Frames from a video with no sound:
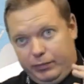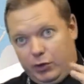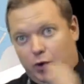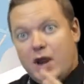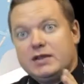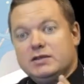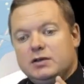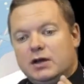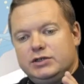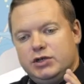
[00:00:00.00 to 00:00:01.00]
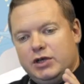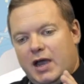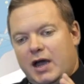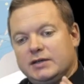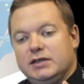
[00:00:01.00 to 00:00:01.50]
create this oxygen
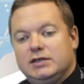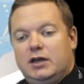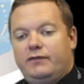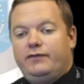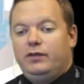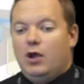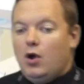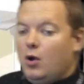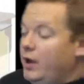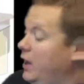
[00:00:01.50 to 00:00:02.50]
gas. It's going to flow